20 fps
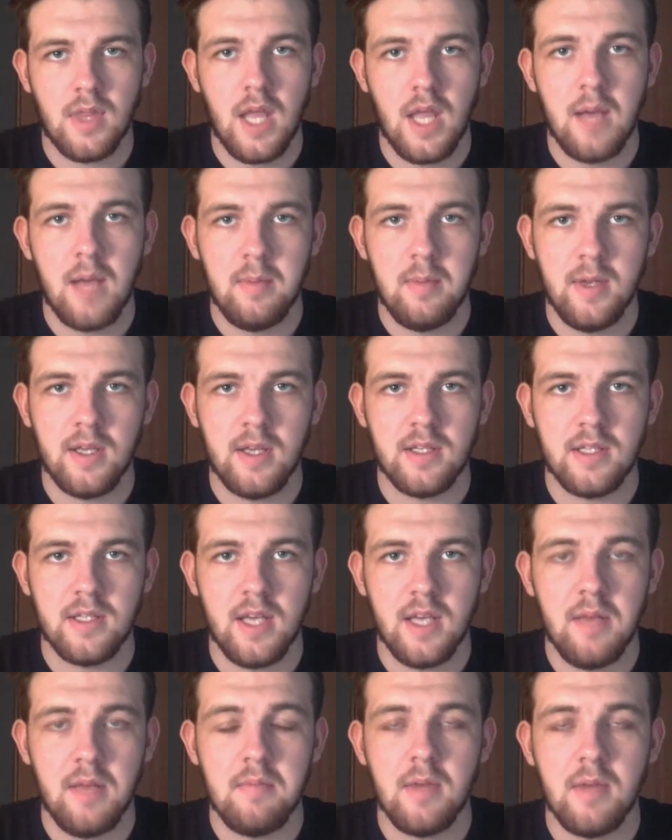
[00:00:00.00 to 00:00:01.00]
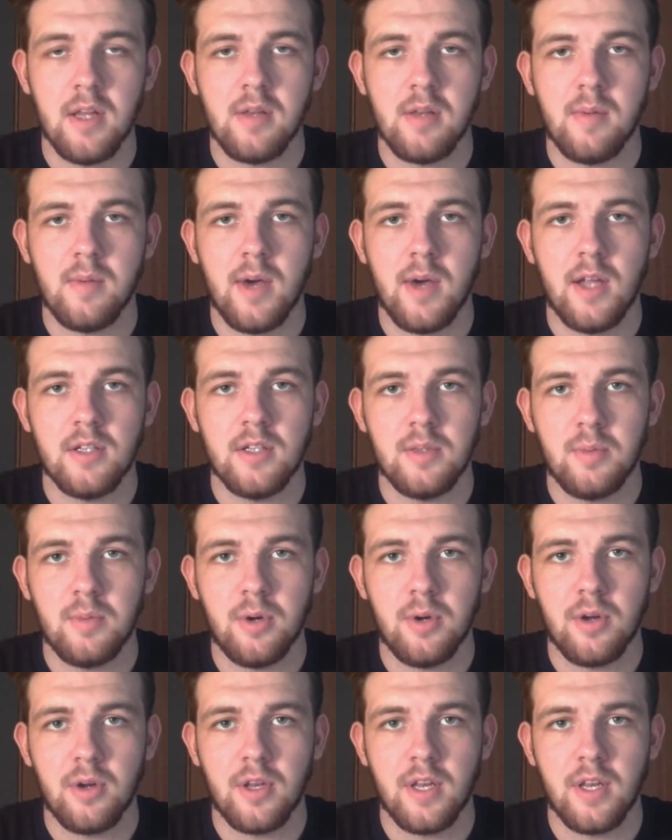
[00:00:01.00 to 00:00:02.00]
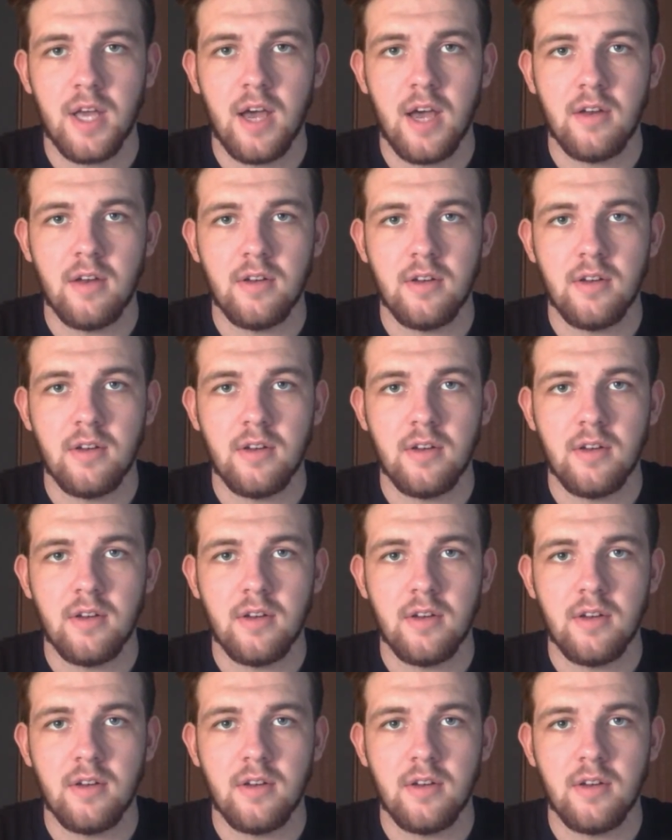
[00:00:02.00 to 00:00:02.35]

That being said, mental models are broken down